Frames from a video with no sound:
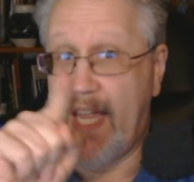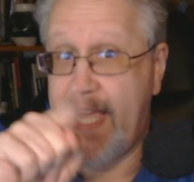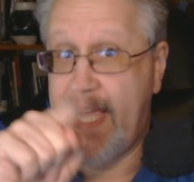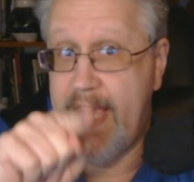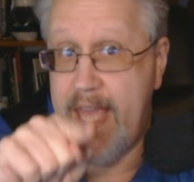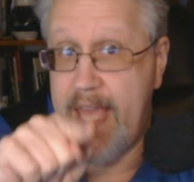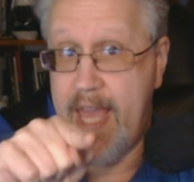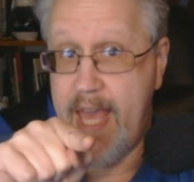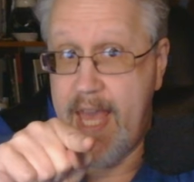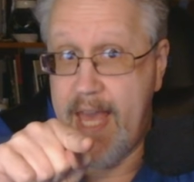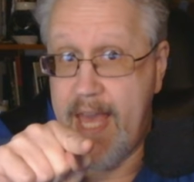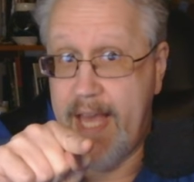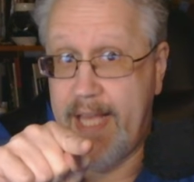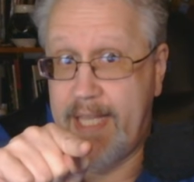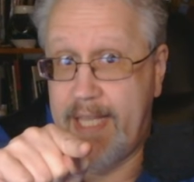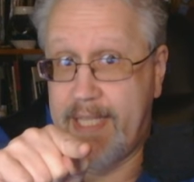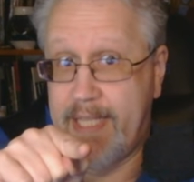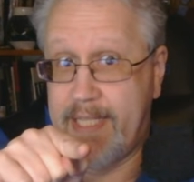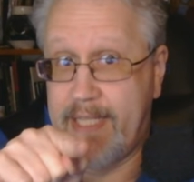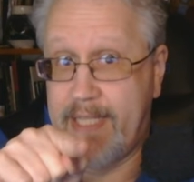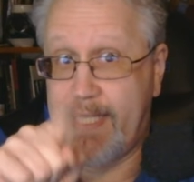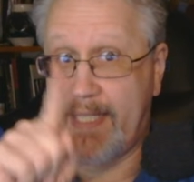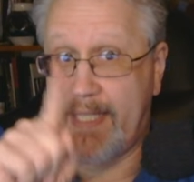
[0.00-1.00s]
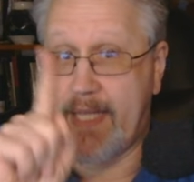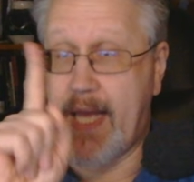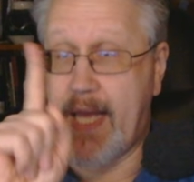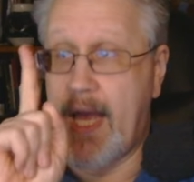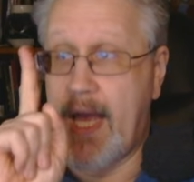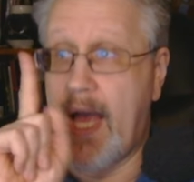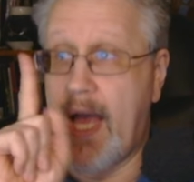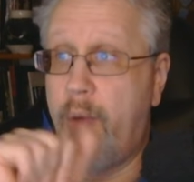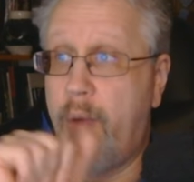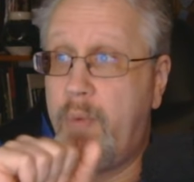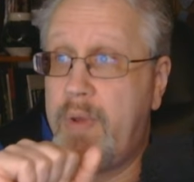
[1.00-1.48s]
Yes,
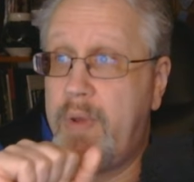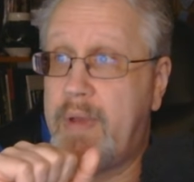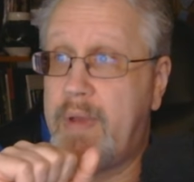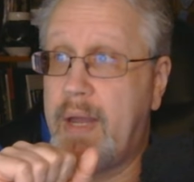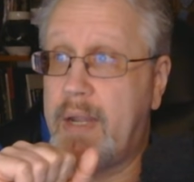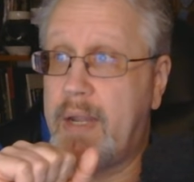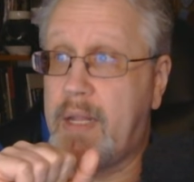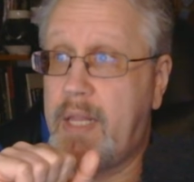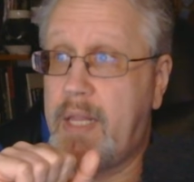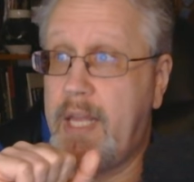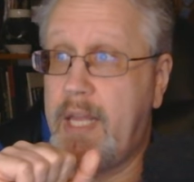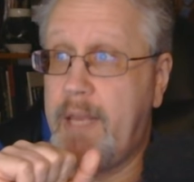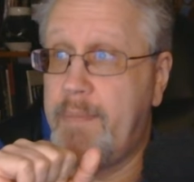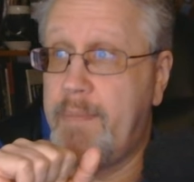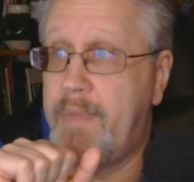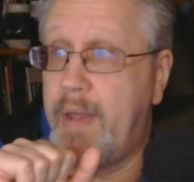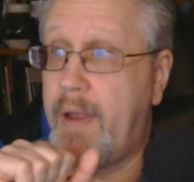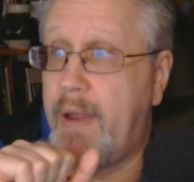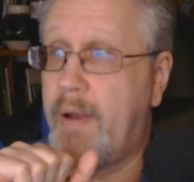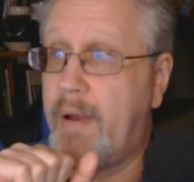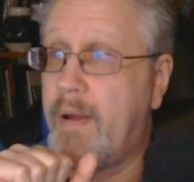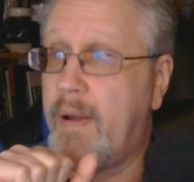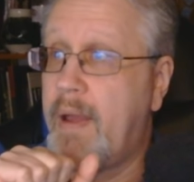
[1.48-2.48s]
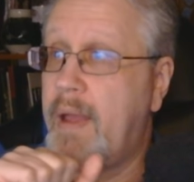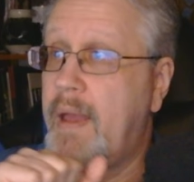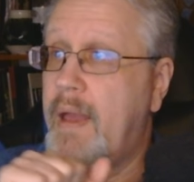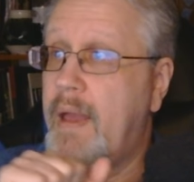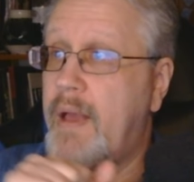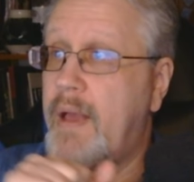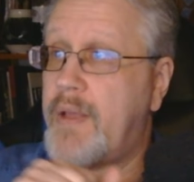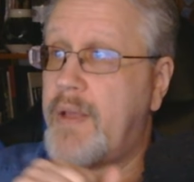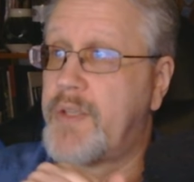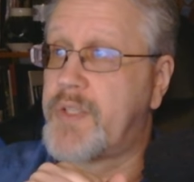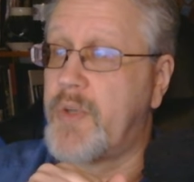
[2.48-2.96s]
we got a claim there.
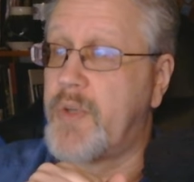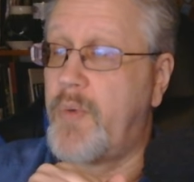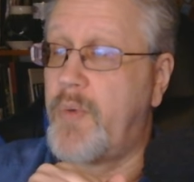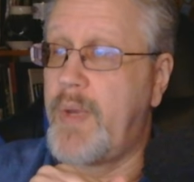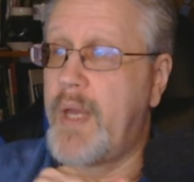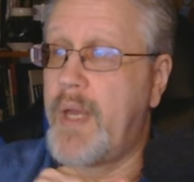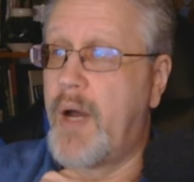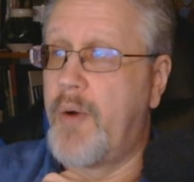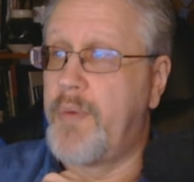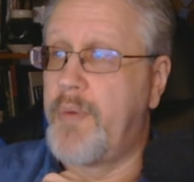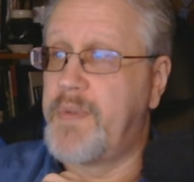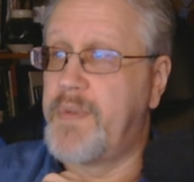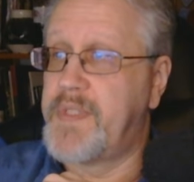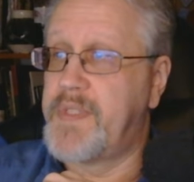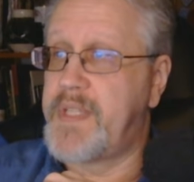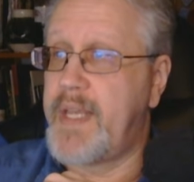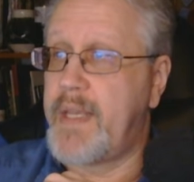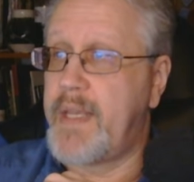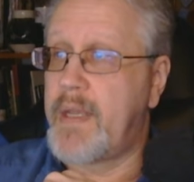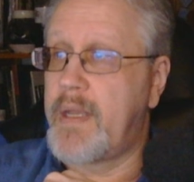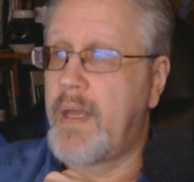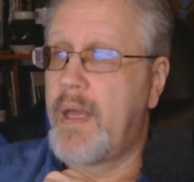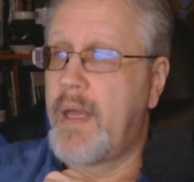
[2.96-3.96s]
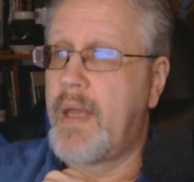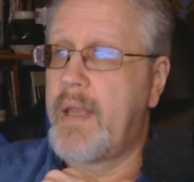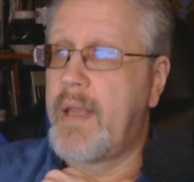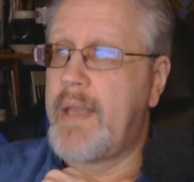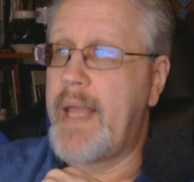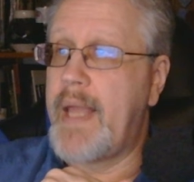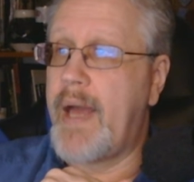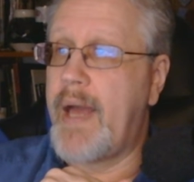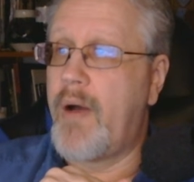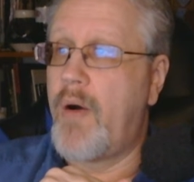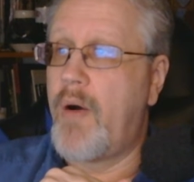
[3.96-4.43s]
So we owns it.
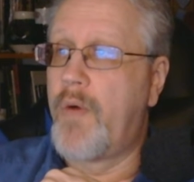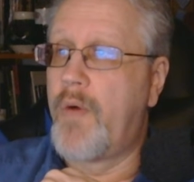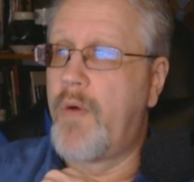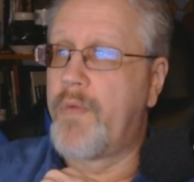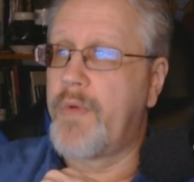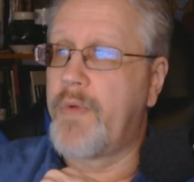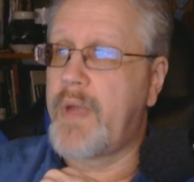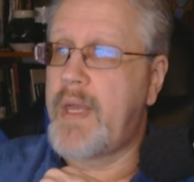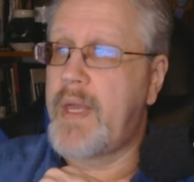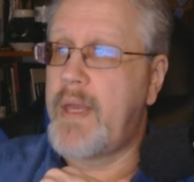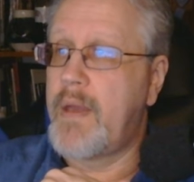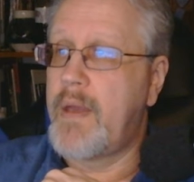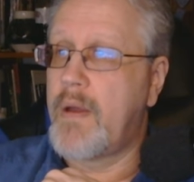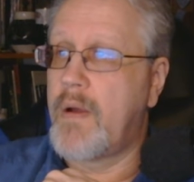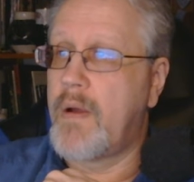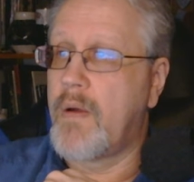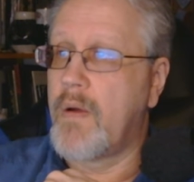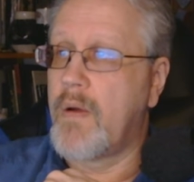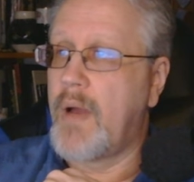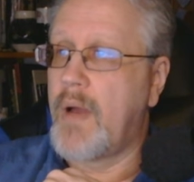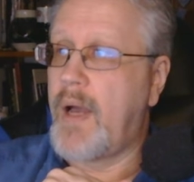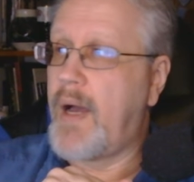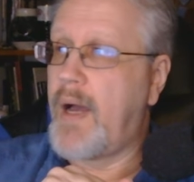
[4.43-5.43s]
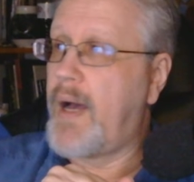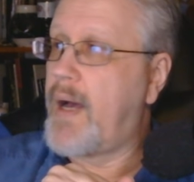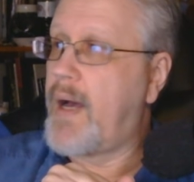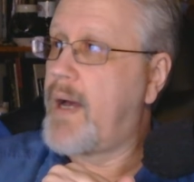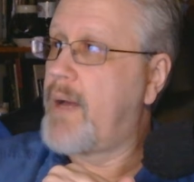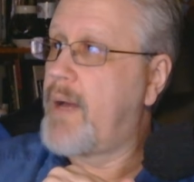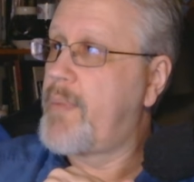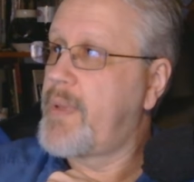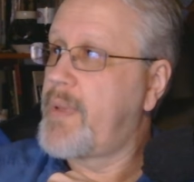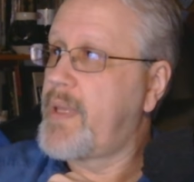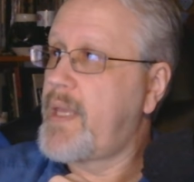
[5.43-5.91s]
Now over here,
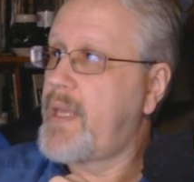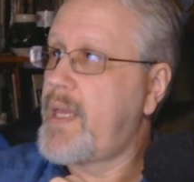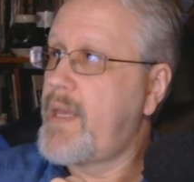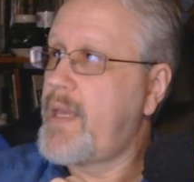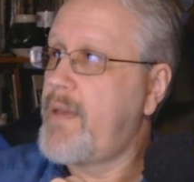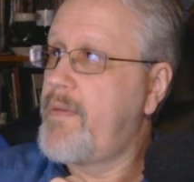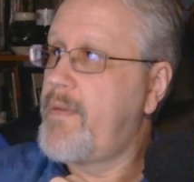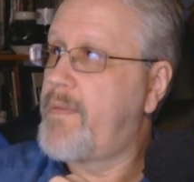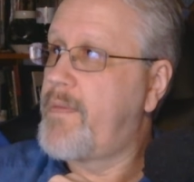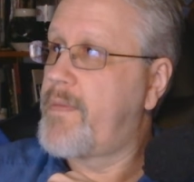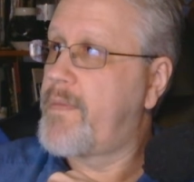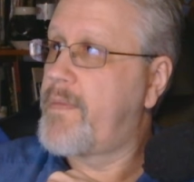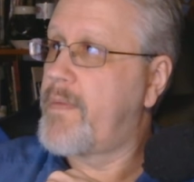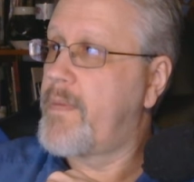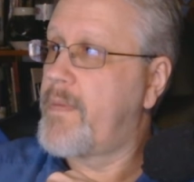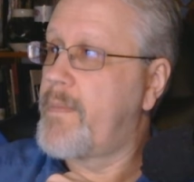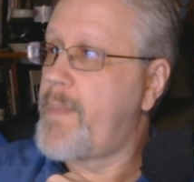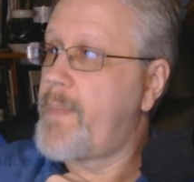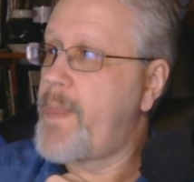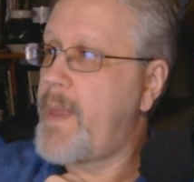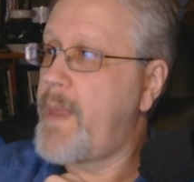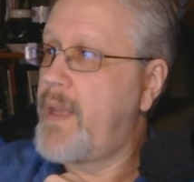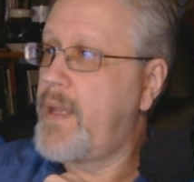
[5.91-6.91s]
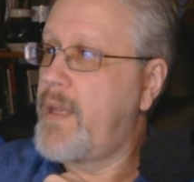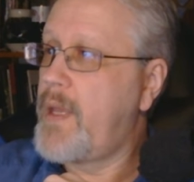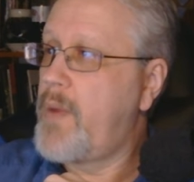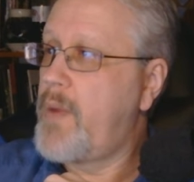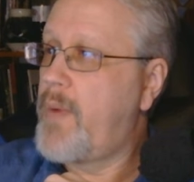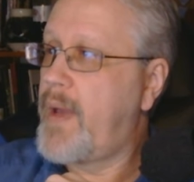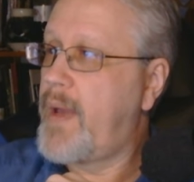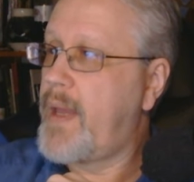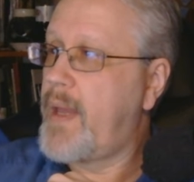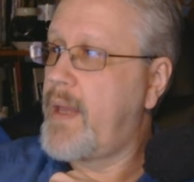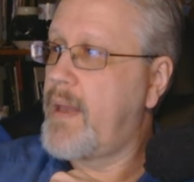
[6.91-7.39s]
I believe in
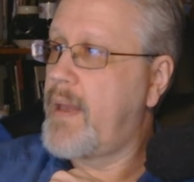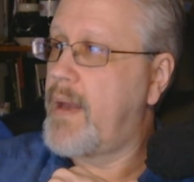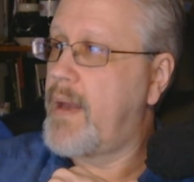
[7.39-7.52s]
Iwe,